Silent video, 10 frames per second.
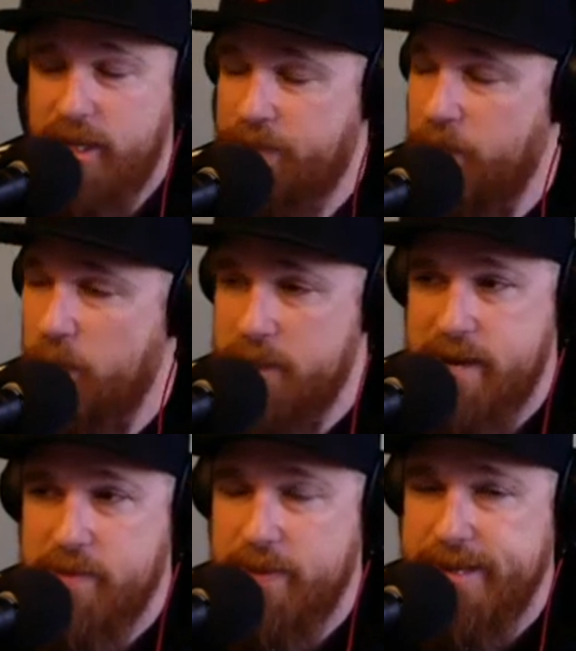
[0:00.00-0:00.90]
If for
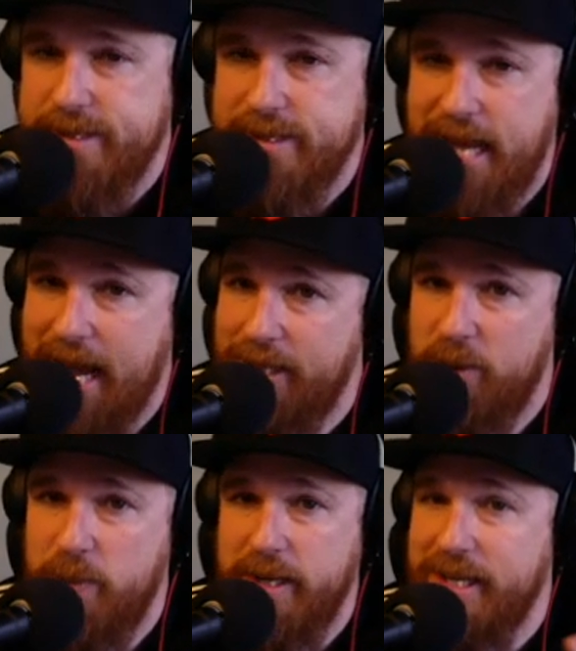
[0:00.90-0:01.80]
whatever reason
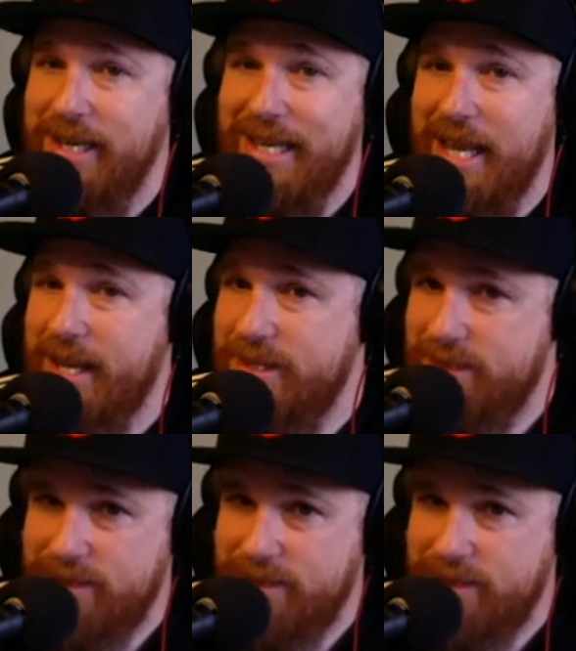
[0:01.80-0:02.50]
Halloween lands